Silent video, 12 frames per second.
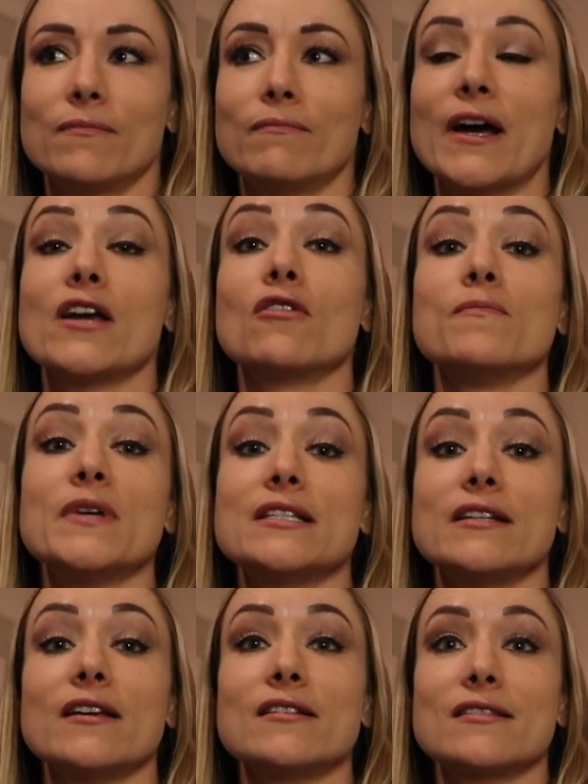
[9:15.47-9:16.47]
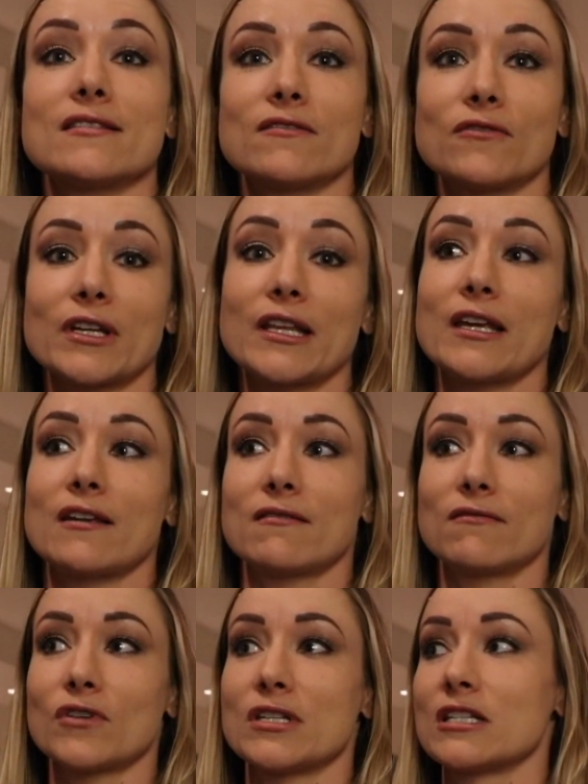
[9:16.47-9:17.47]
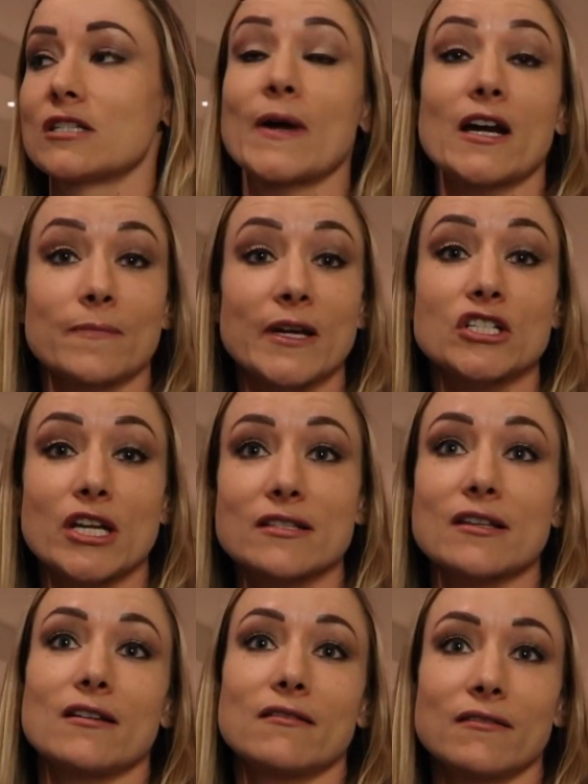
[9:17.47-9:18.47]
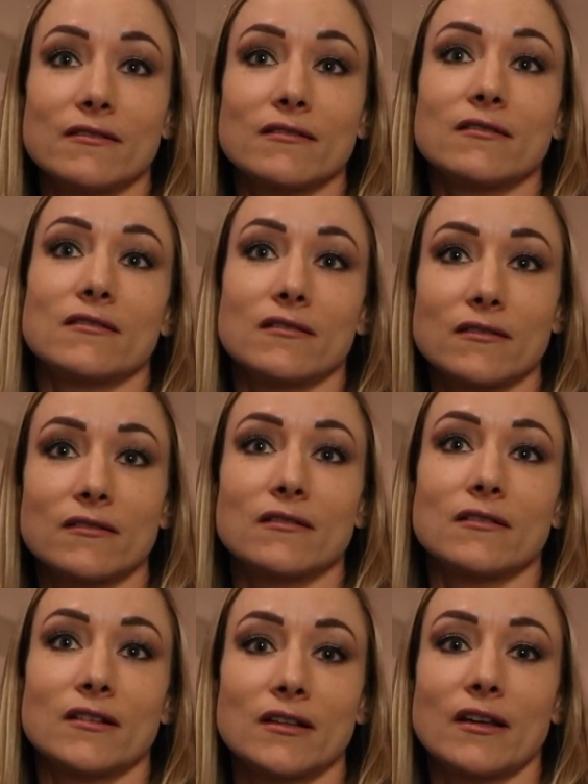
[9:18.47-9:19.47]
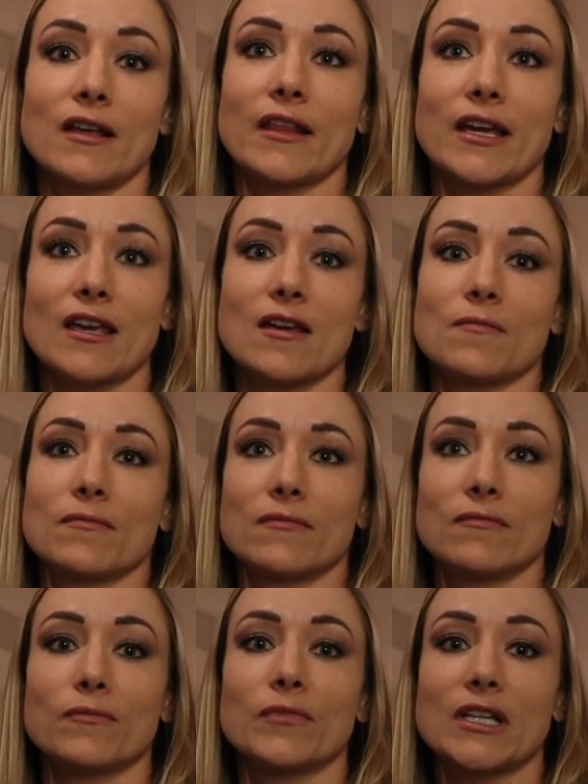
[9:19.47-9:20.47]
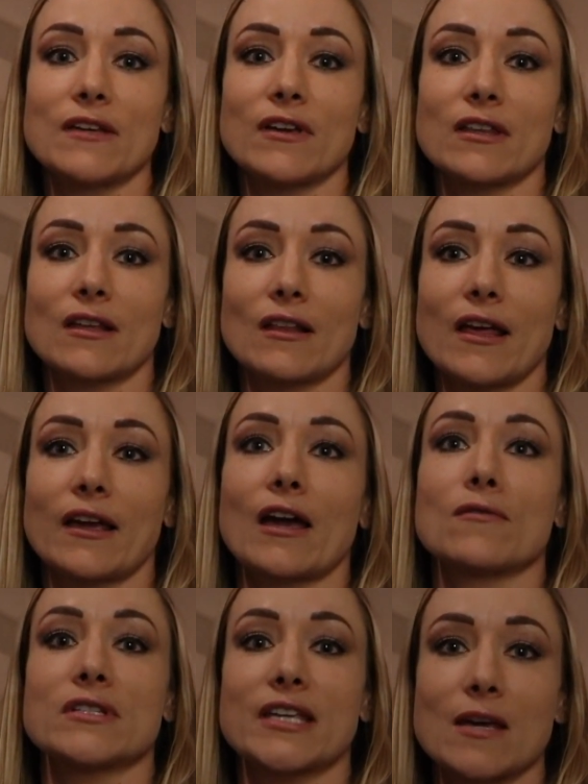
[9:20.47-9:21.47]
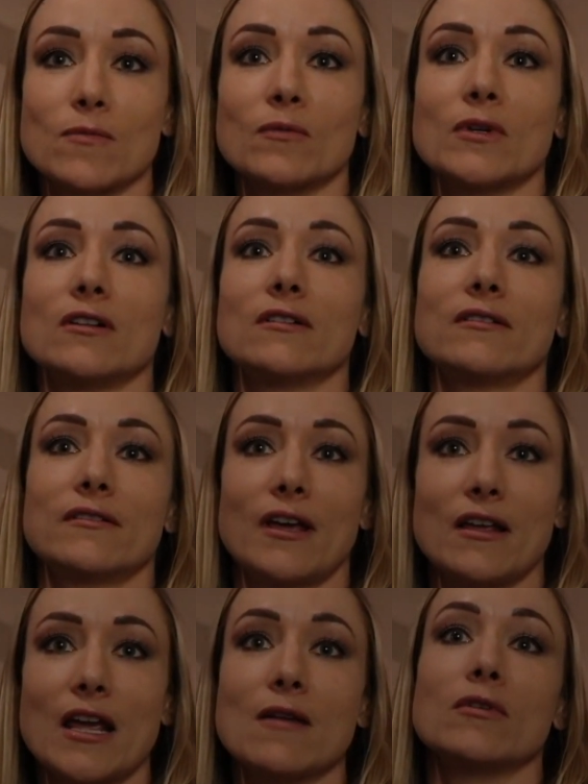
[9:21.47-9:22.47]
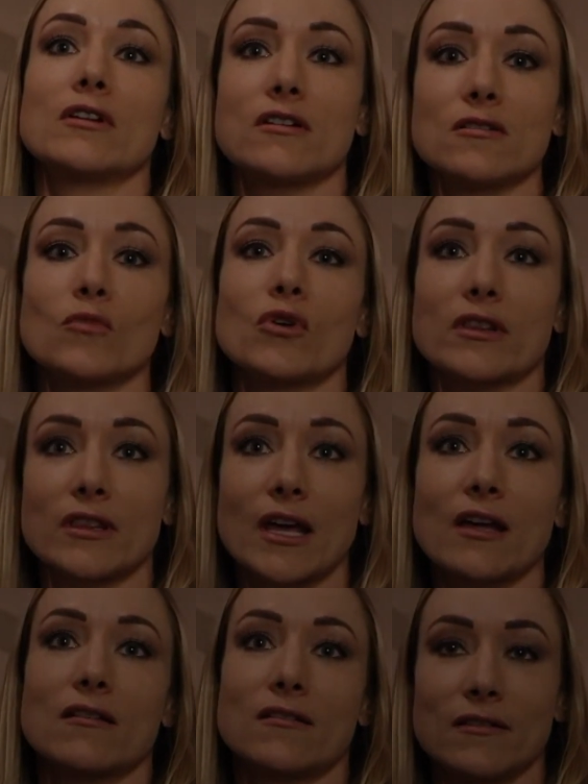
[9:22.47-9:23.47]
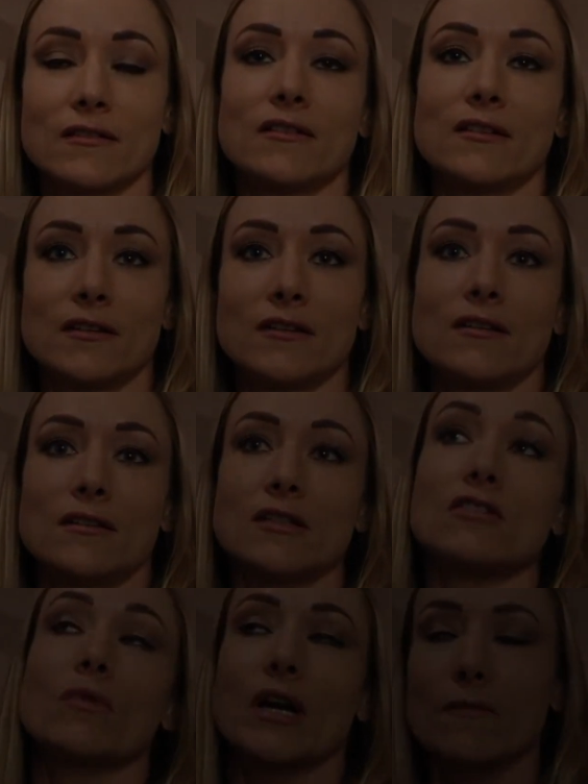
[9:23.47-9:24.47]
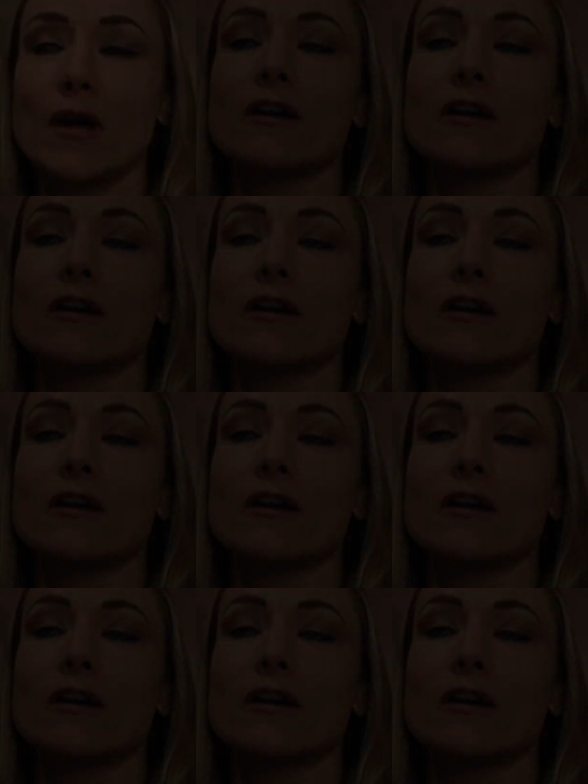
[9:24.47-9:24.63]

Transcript: my own business really was inspired by Jason, and like him believing that like I was capable and able to do more than that, than what I'm